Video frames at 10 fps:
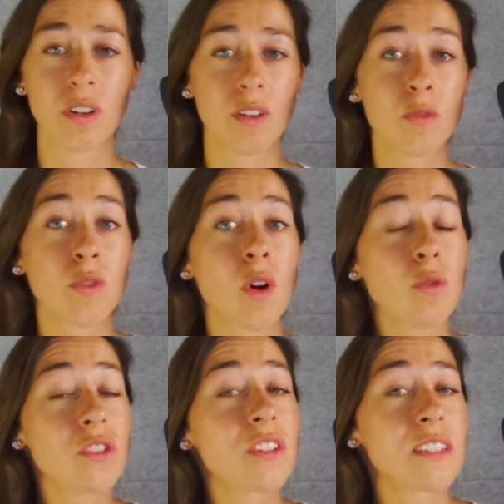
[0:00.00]

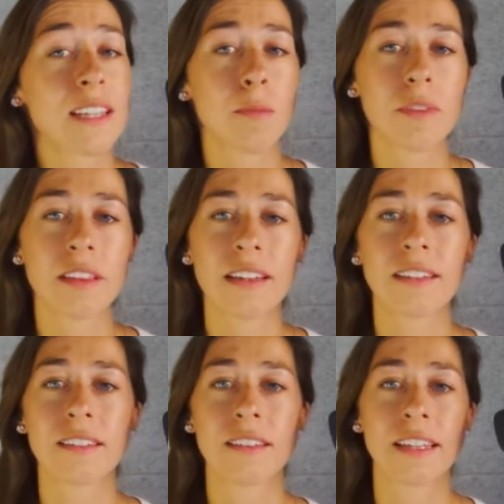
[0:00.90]
wrote
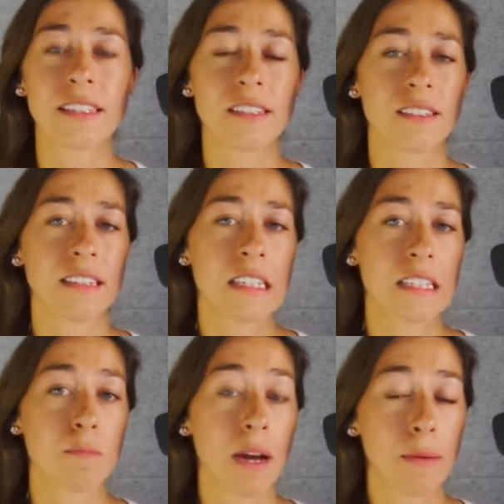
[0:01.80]
something that is
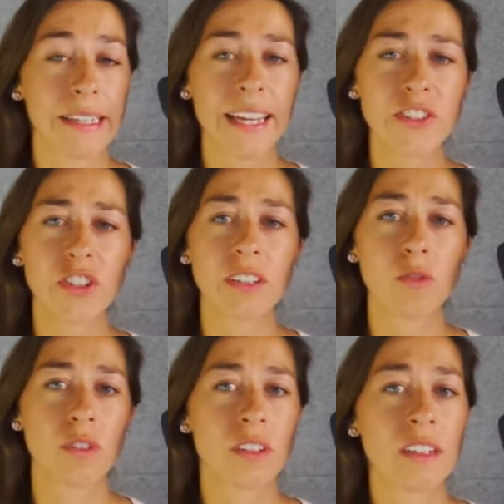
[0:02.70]
in publication
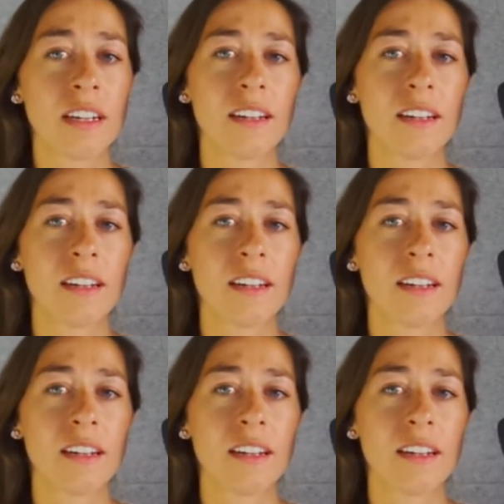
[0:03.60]
or